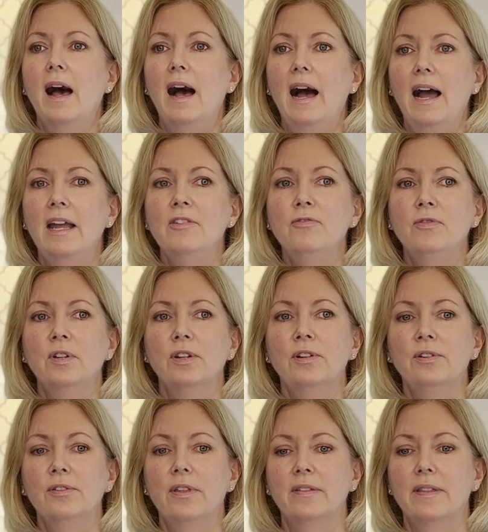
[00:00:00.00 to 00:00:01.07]
I
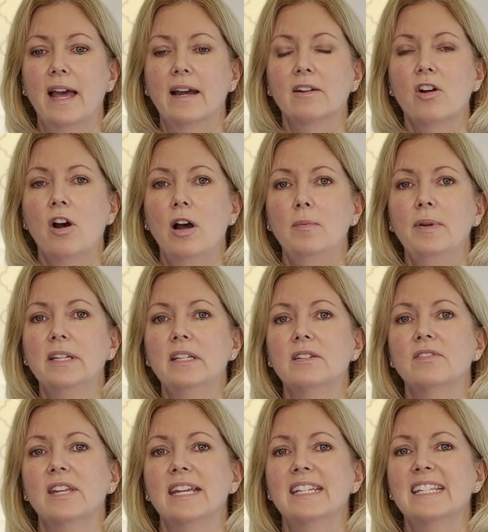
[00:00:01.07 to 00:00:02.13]
feel that that comma
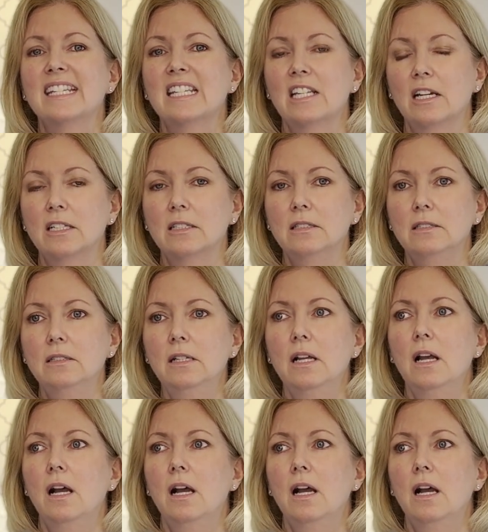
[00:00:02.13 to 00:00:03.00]
gives a subtle